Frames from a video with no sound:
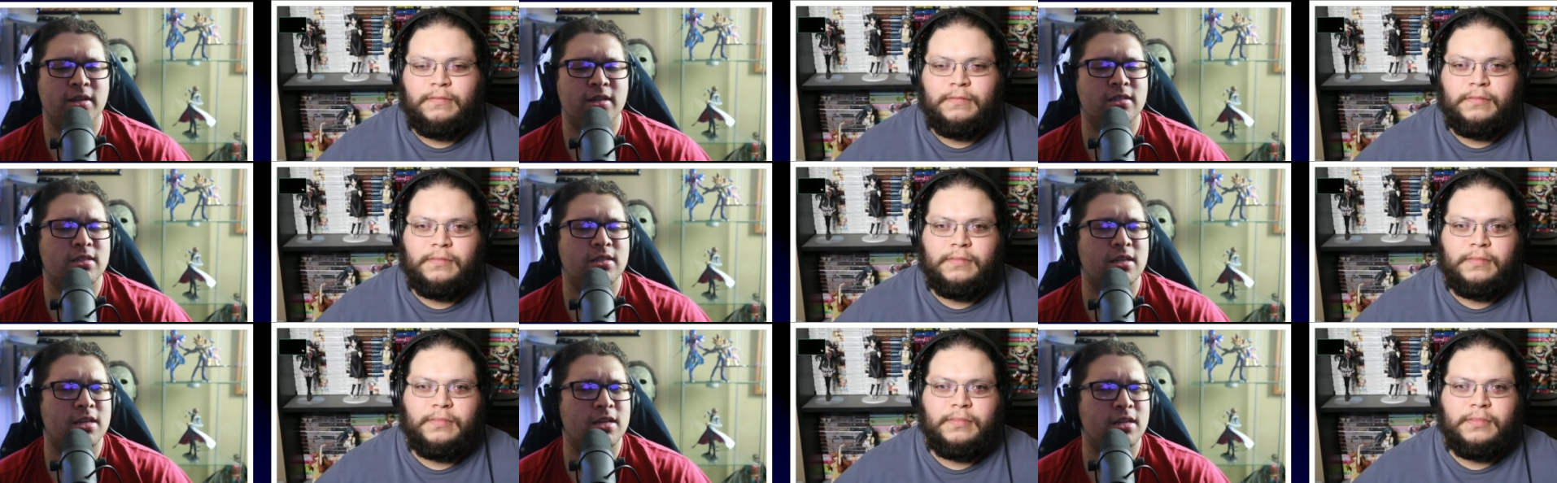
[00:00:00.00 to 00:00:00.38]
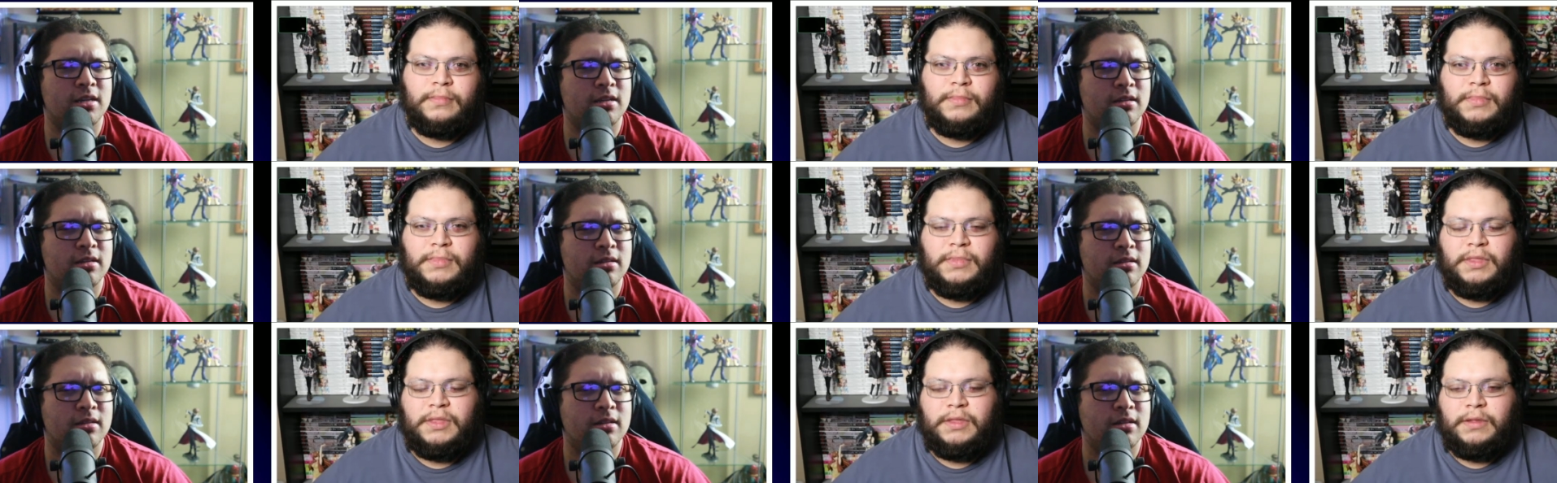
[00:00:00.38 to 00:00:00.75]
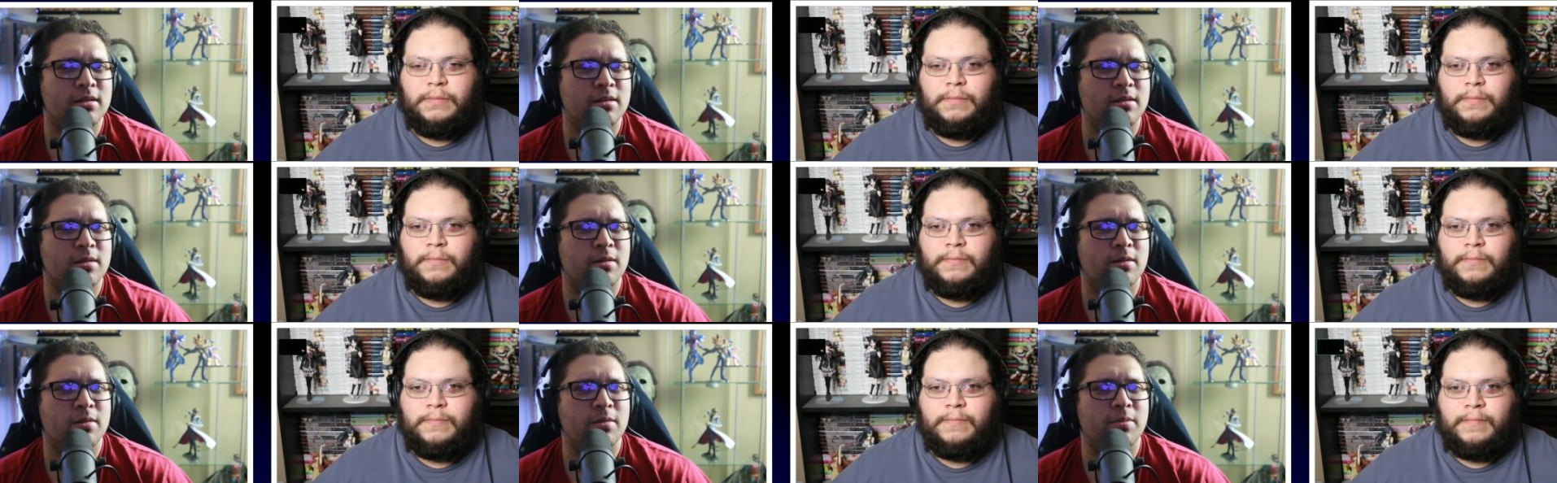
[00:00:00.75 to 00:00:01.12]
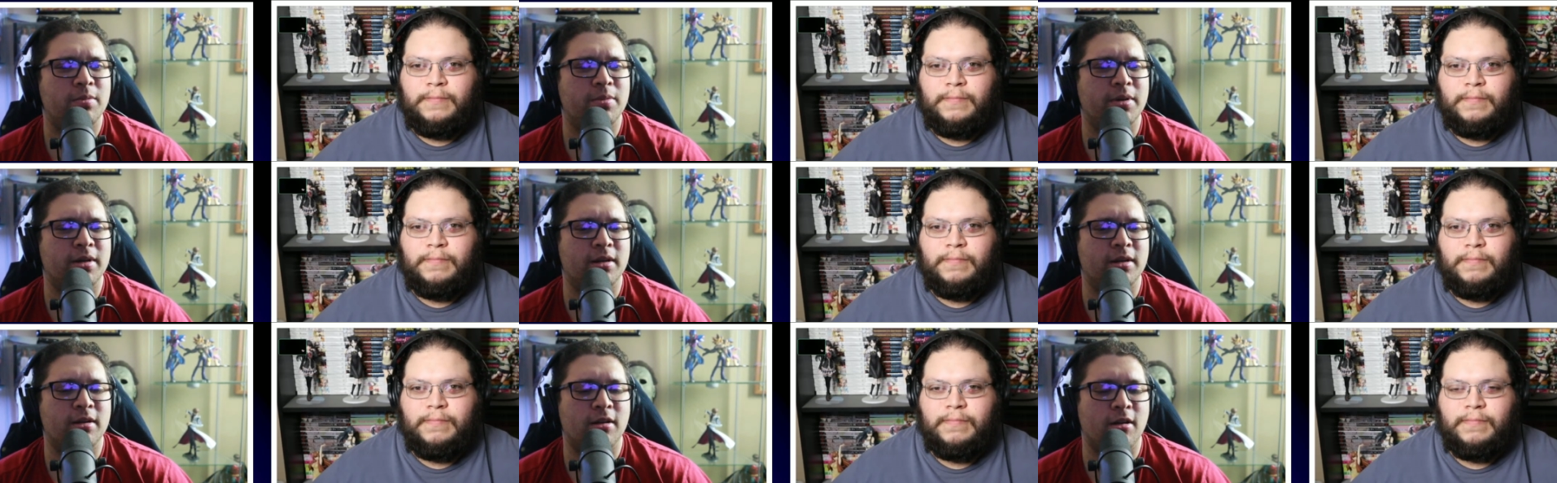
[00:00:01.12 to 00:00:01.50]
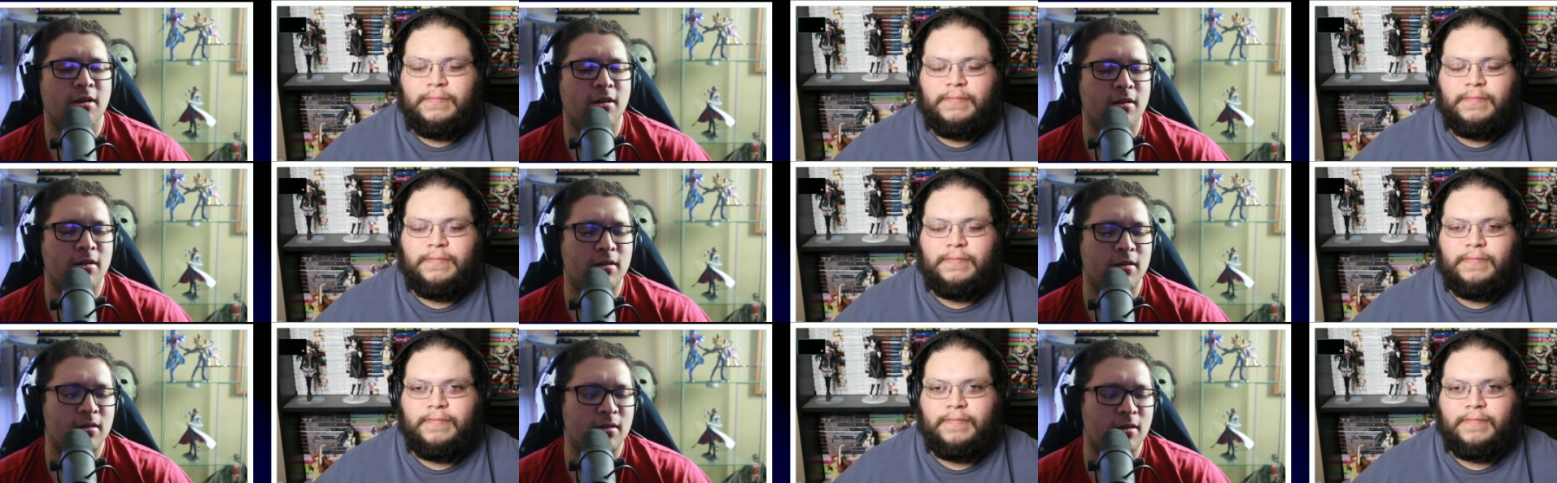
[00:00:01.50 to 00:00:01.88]
Speaker 1: thing, but
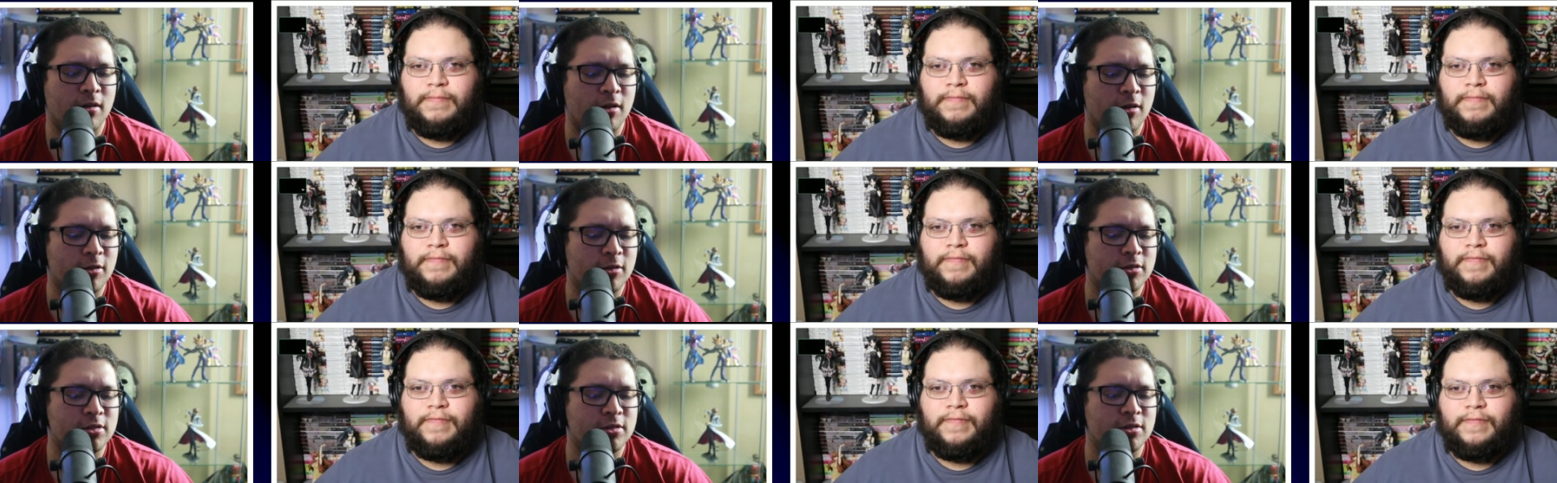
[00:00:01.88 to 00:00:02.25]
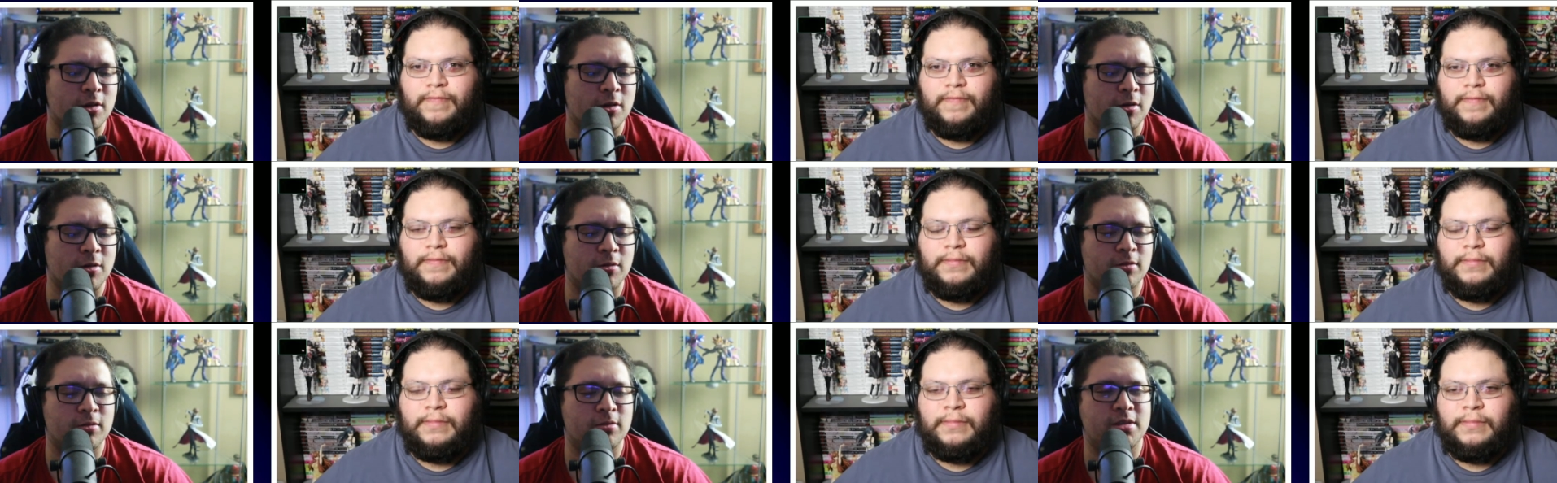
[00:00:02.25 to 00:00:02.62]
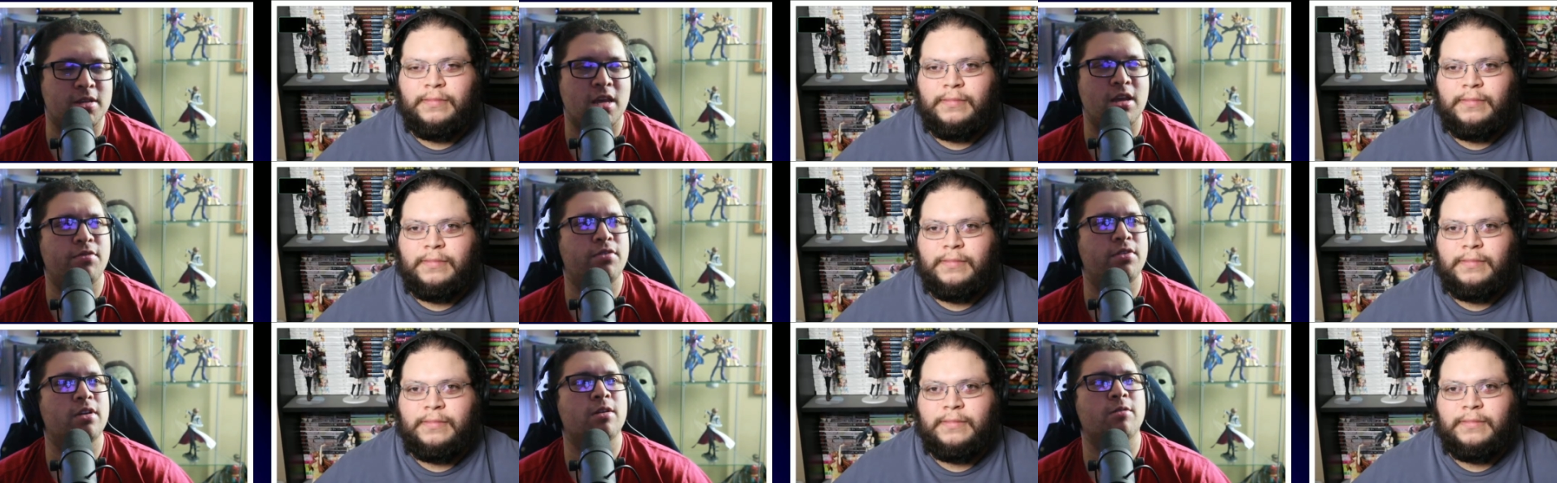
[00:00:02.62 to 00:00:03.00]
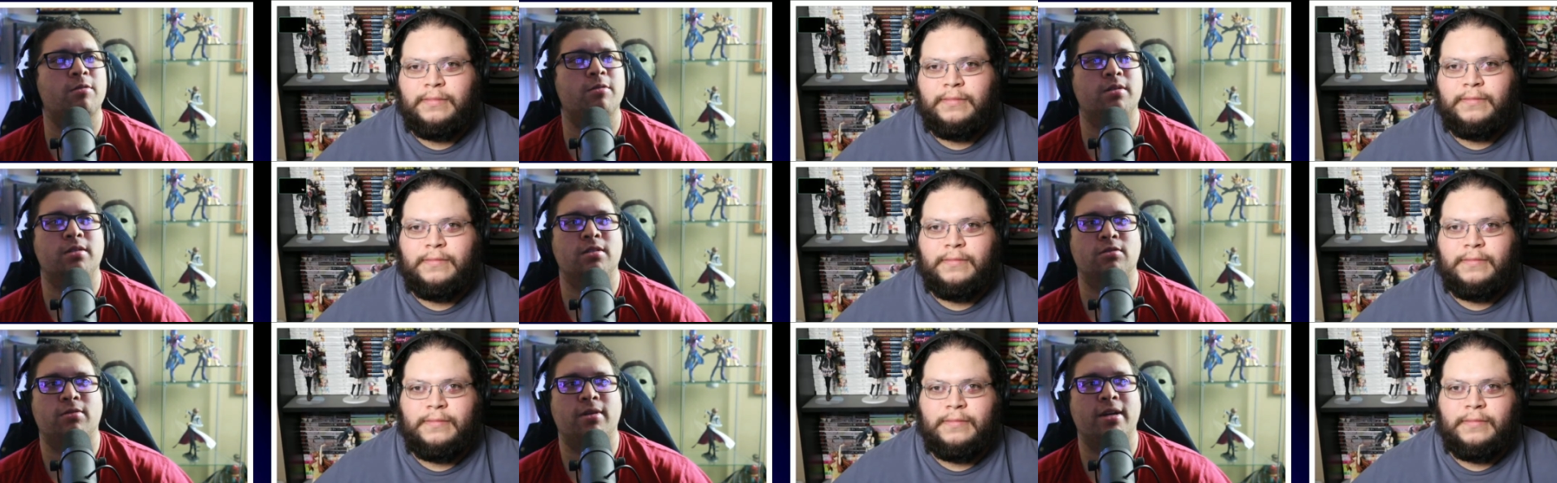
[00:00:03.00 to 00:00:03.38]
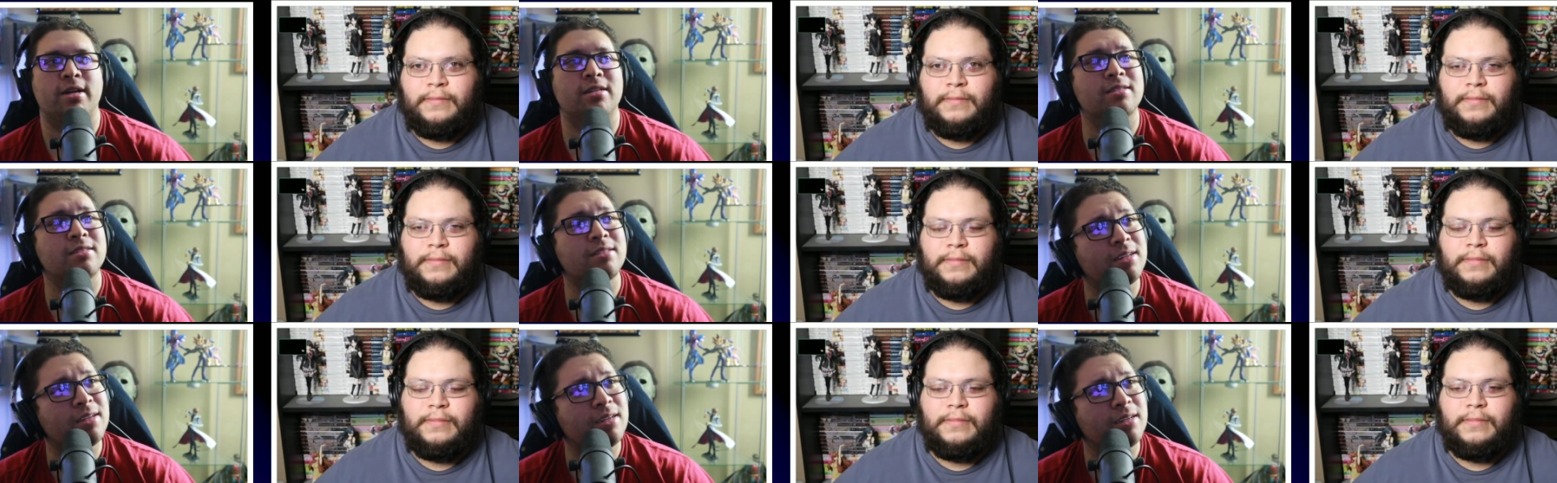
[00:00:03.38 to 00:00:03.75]
also Xavier was arrested.